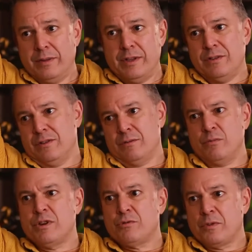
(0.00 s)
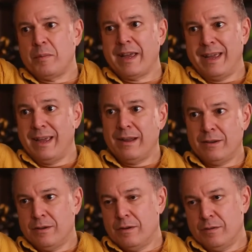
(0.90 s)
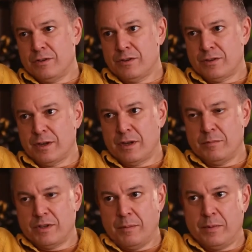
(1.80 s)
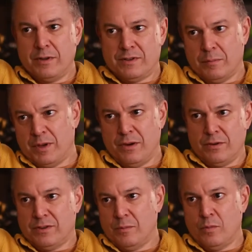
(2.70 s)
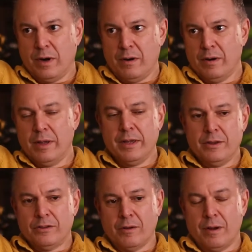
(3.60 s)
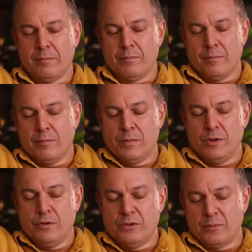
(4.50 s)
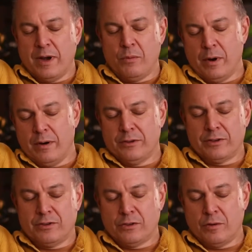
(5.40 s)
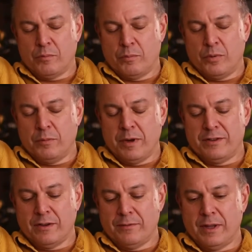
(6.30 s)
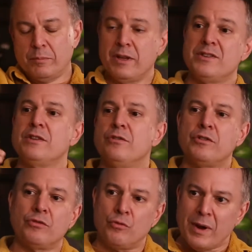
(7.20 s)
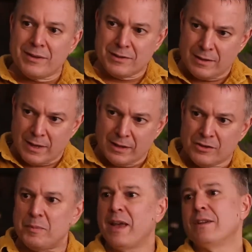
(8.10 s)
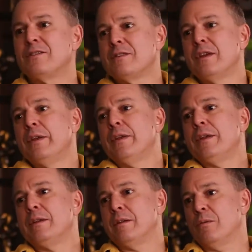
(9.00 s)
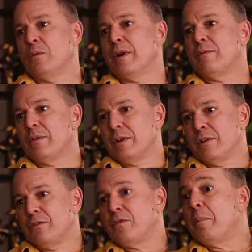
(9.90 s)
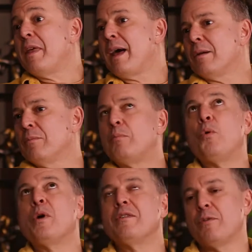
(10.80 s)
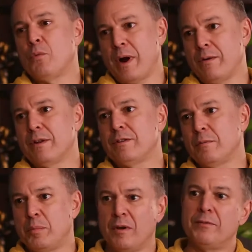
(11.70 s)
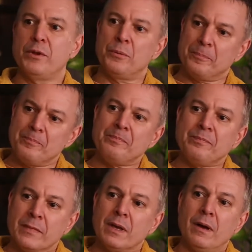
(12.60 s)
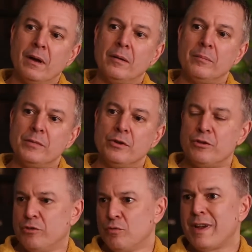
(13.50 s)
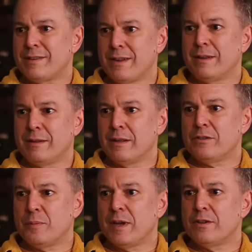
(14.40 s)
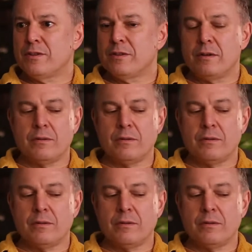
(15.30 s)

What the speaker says: easily reach with my hand. It comes up and it's up here somewhere. So I use my awareness to sort of put myself in that place, and you just rest in that space, whatever it is, from that point of awareness above you. You're just resting in that space,